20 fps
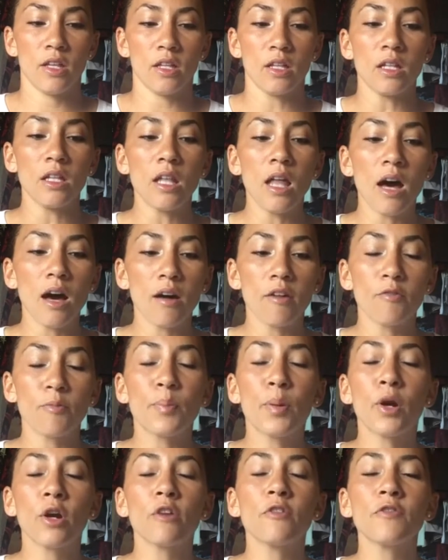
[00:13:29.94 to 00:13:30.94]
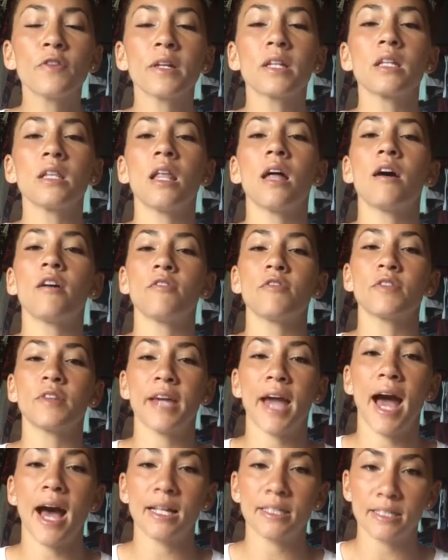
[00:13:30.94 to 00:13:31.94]
love, perfect love,
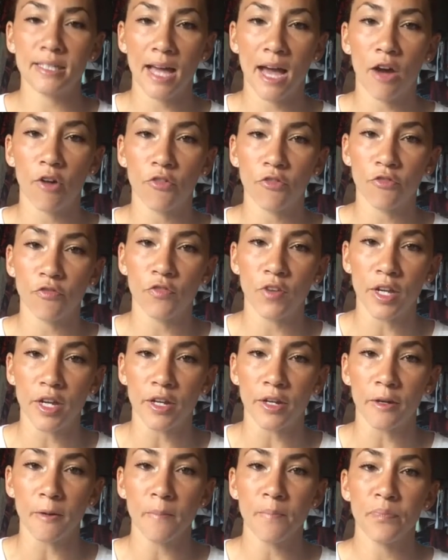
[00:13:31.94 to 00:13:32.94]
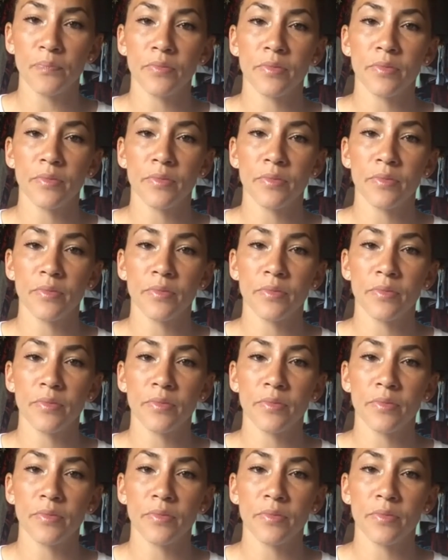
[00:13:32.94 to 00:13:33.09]
casts out fear.